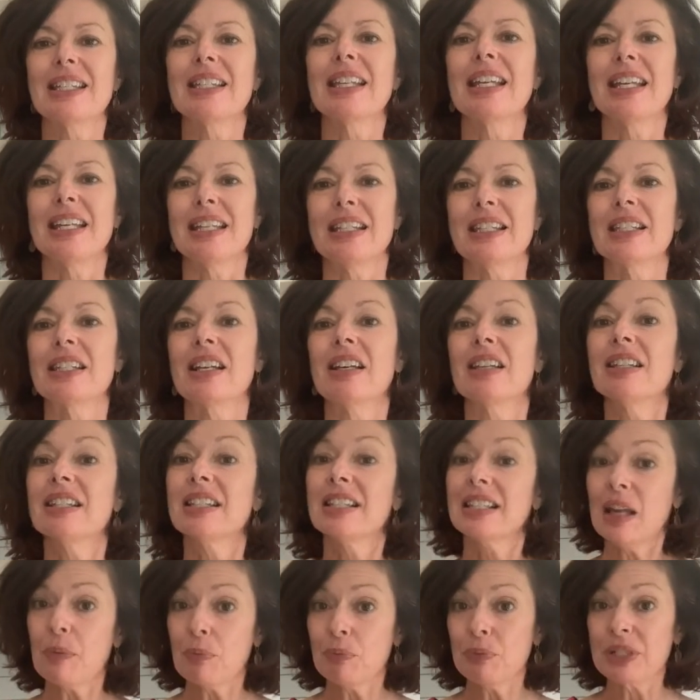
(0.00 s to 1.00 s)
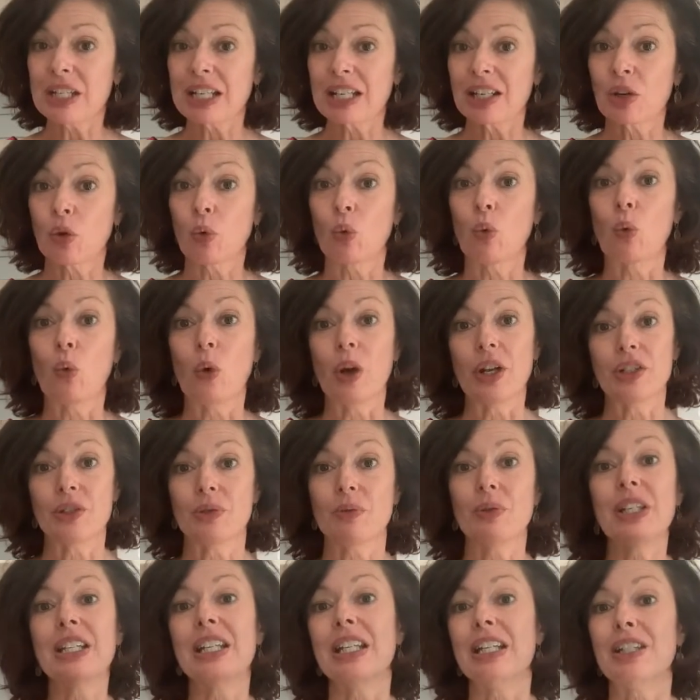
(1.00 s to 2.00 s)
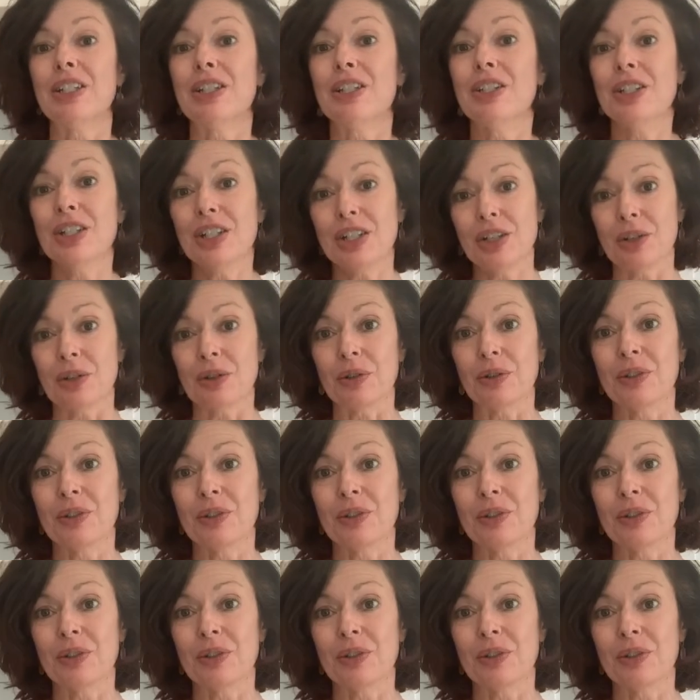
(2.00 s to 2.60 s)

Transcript: that it's on septic. What do we need to do?"